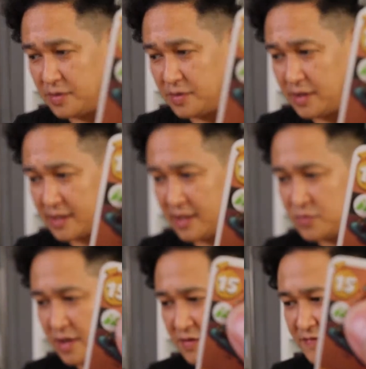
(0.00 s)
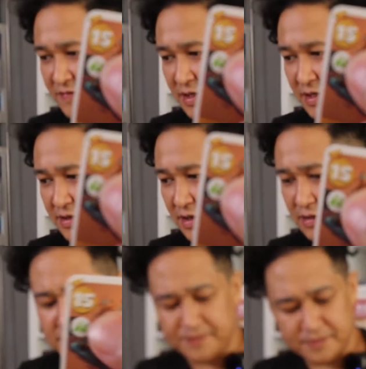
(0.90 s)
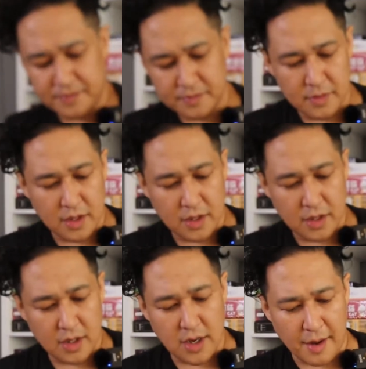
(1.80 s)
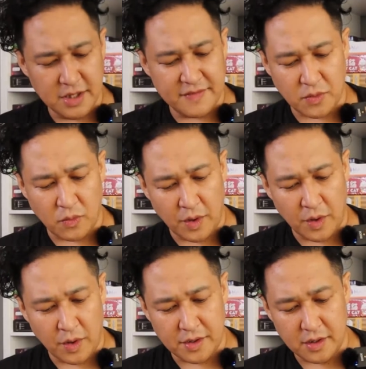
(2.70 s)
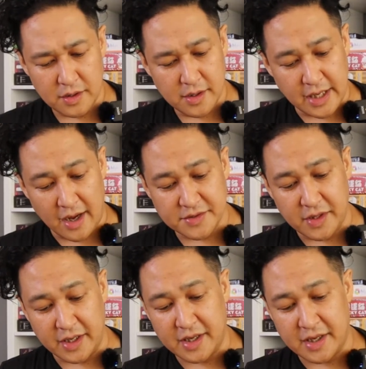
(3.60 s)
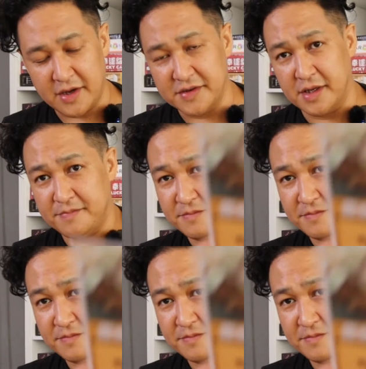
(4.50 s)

one is $15. I believe it's a wonder. Yeah, so like here's the